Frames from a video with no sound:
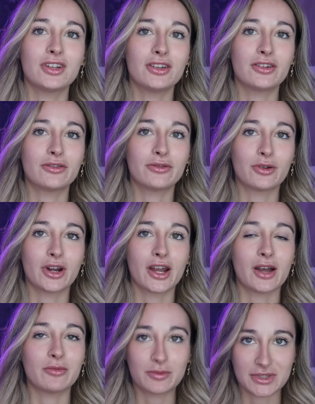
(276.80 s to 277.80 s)
video for it.
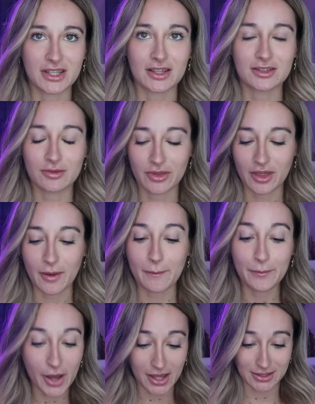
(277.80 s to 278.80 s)
I'm obsessed with
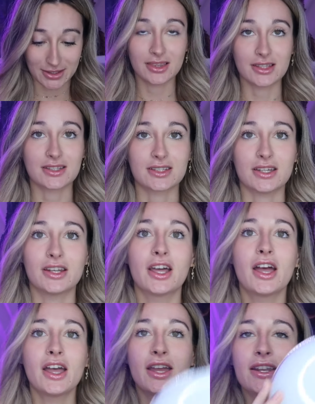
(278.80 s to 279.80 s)
it. But listen,
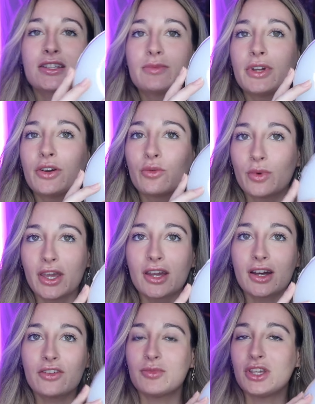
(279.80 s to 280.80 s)
it has been a
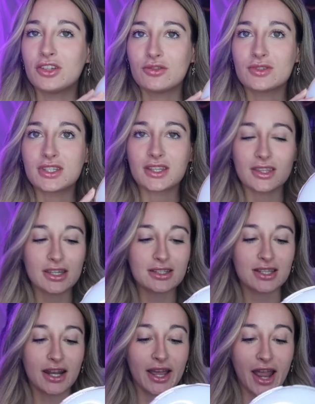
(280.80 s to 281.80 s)
week of me using
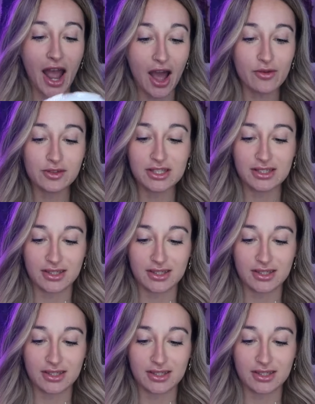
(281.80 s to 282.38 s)
this and I have to